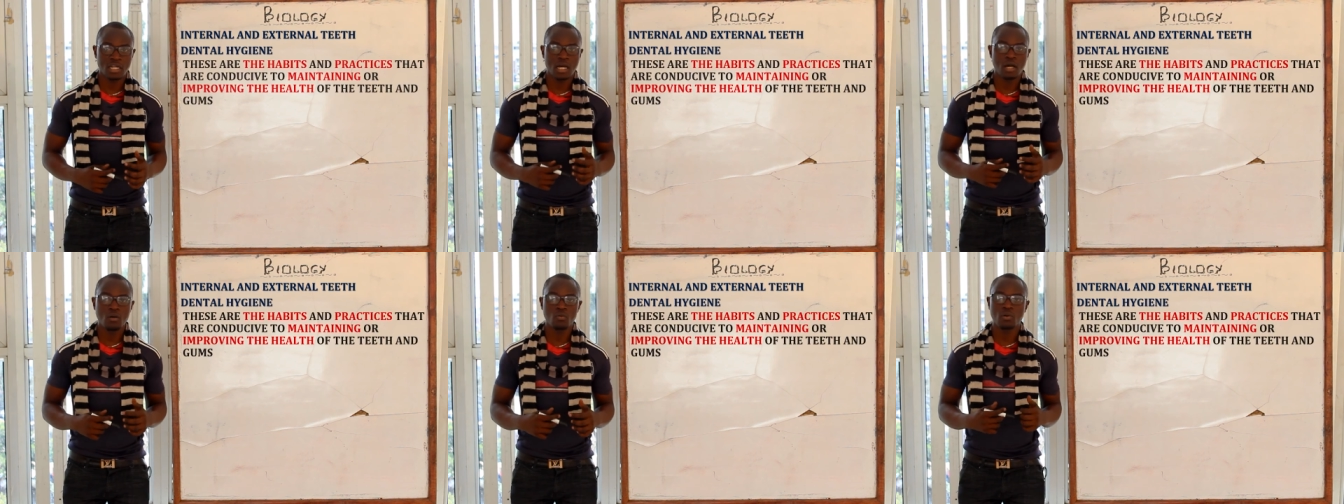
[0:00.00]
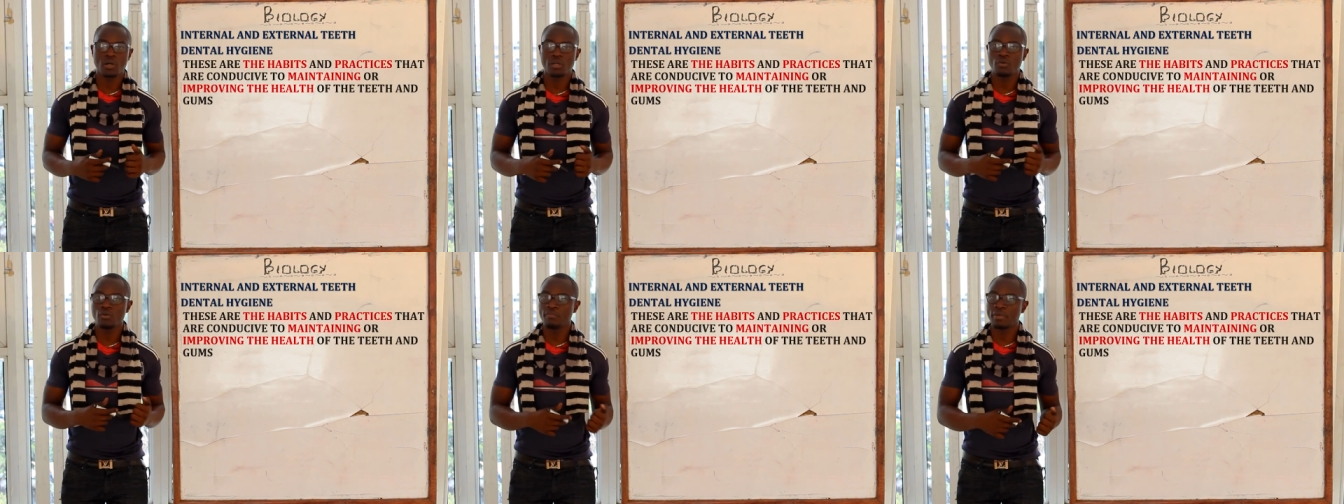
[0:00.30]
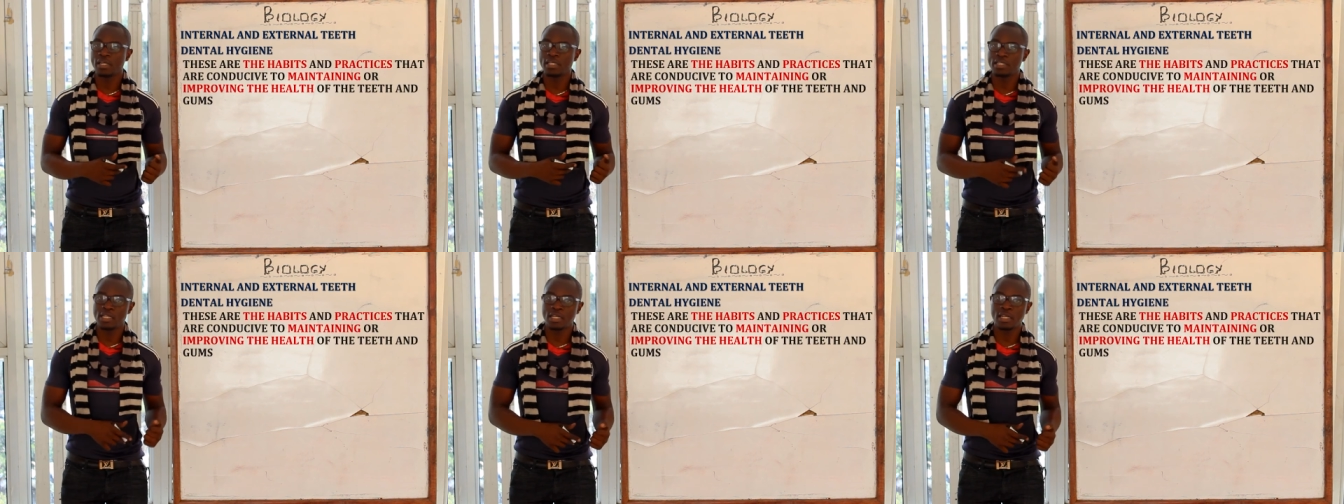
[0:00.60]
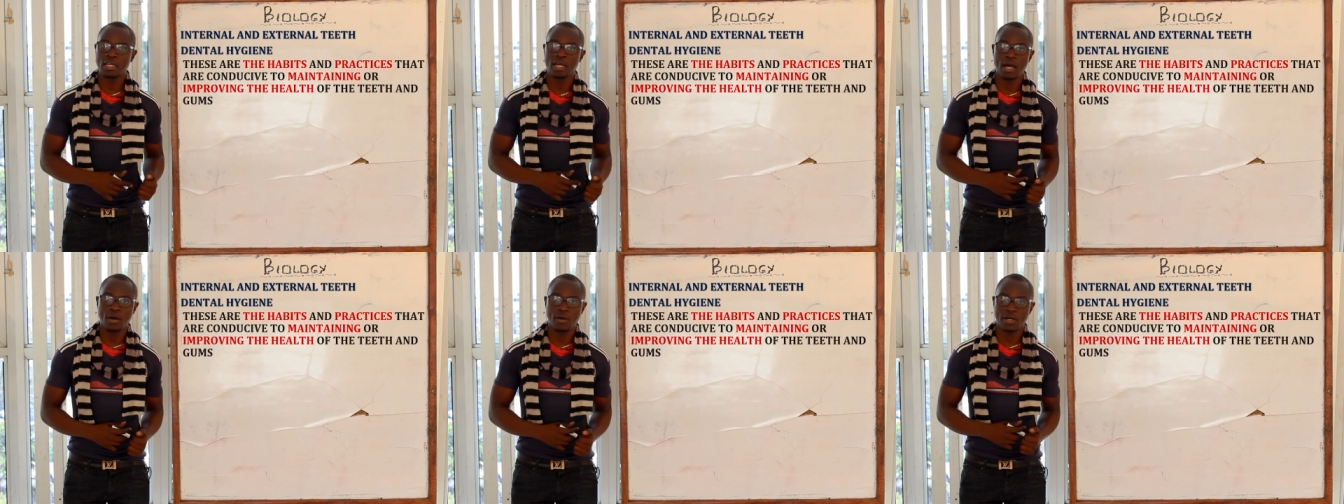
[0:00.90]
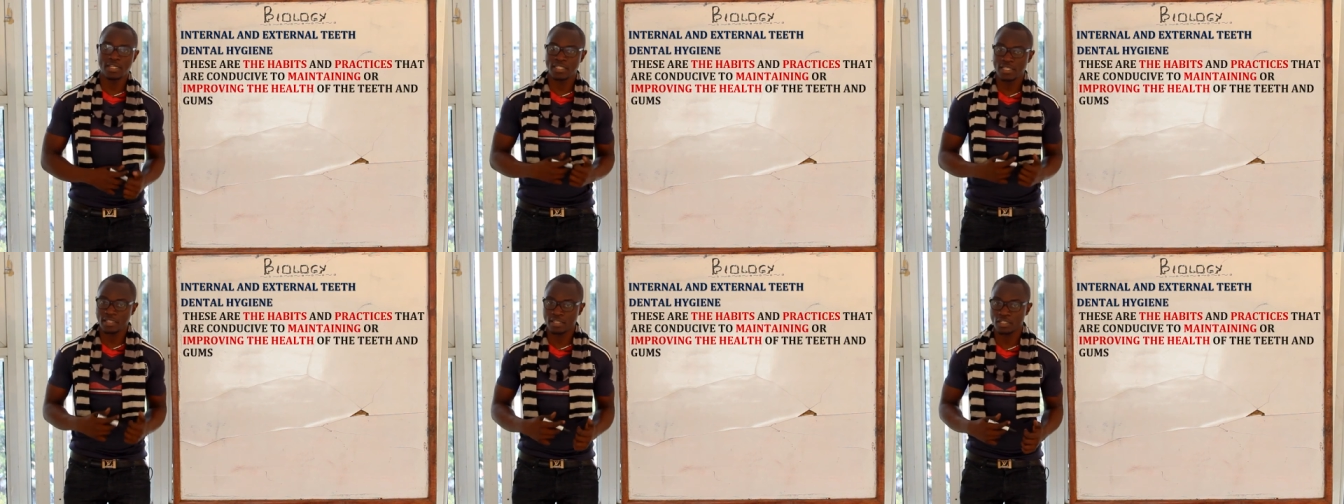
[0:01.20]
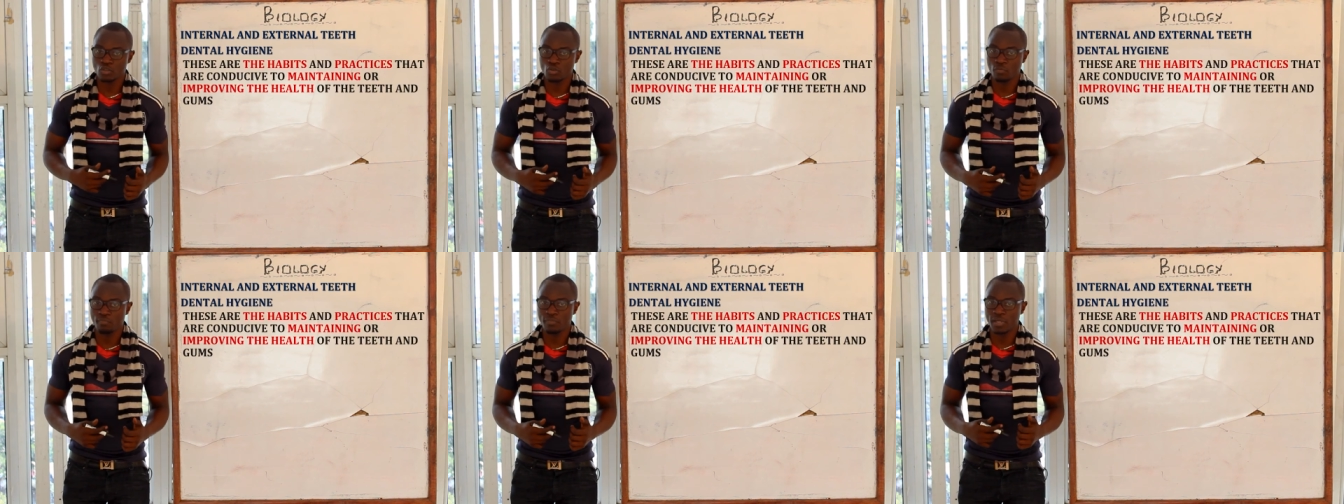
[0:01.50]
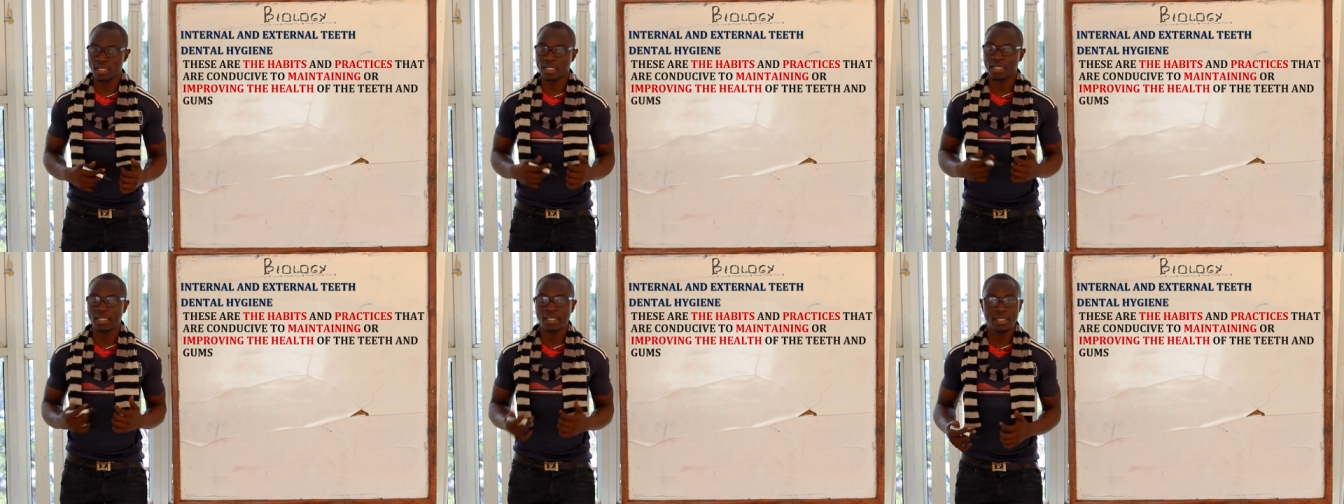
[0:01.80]
How can we maintain our teeth to
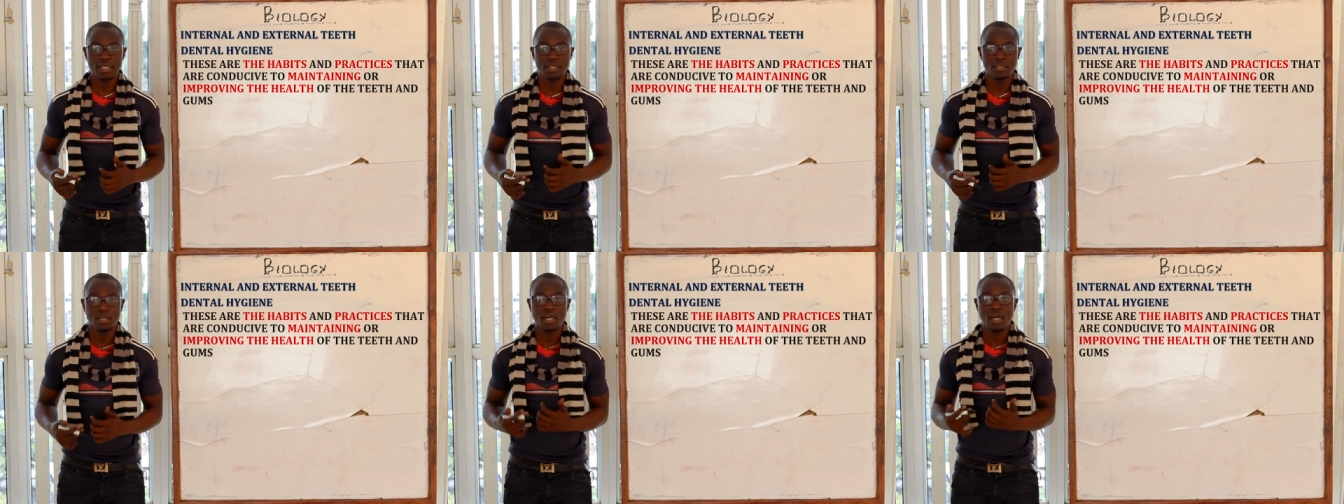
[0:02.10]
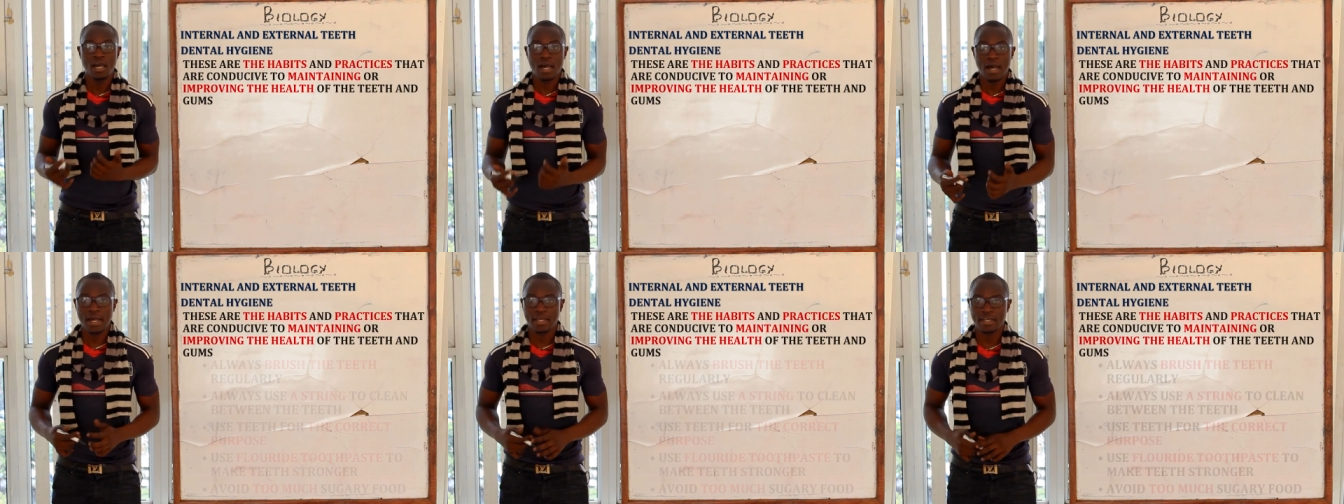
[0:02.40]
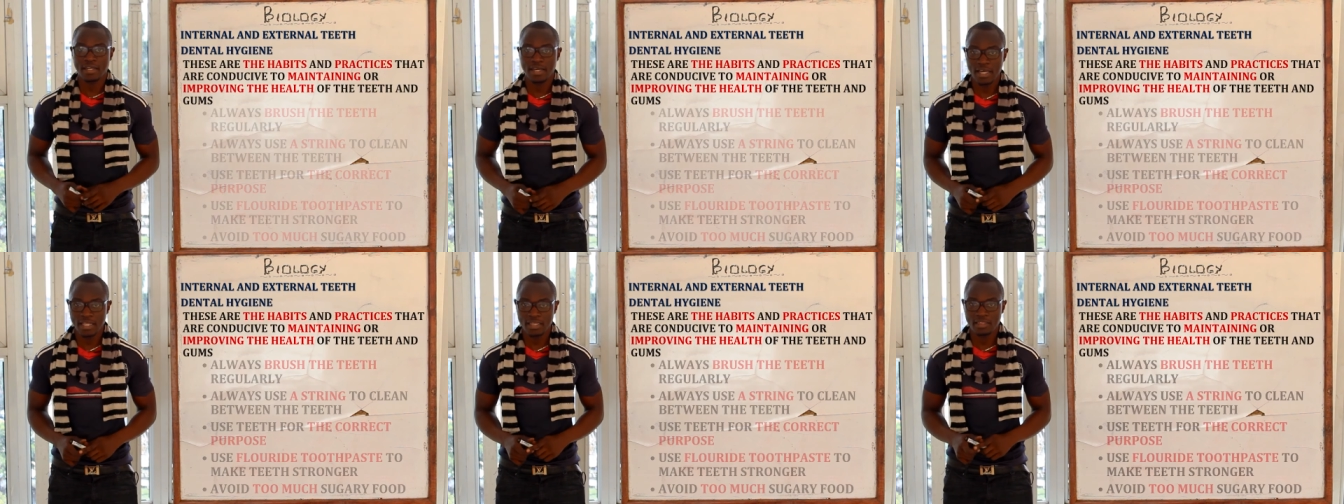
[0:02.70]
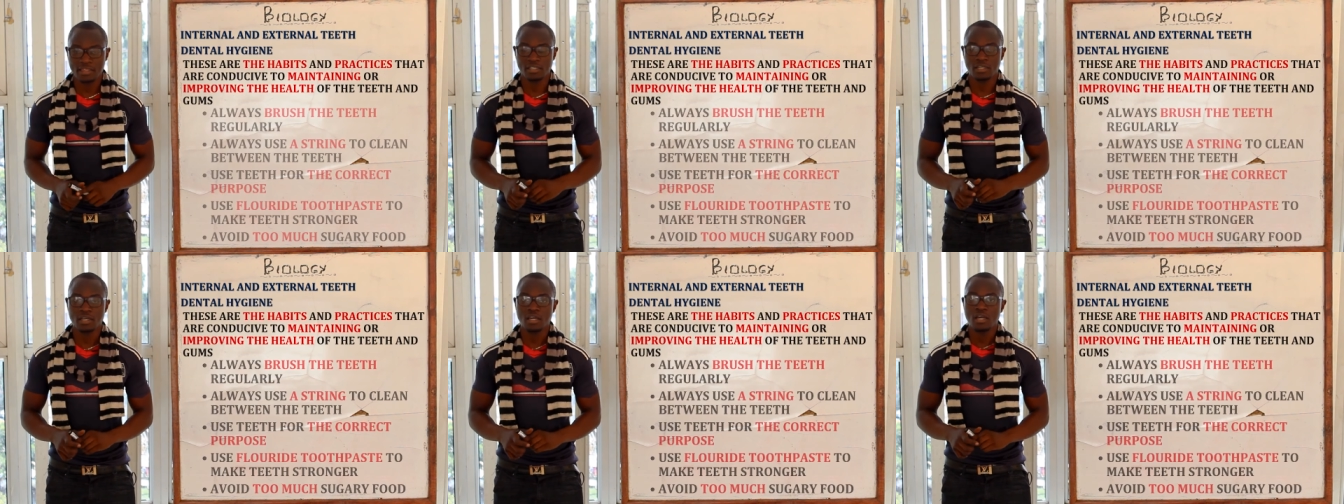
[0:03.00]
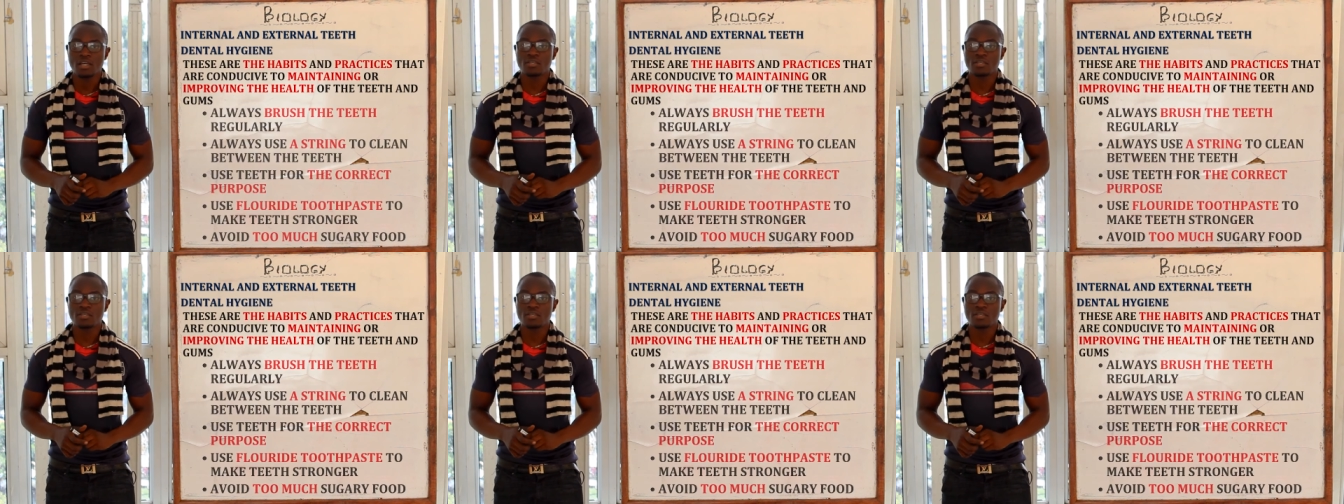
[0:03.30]
be clean and healthy?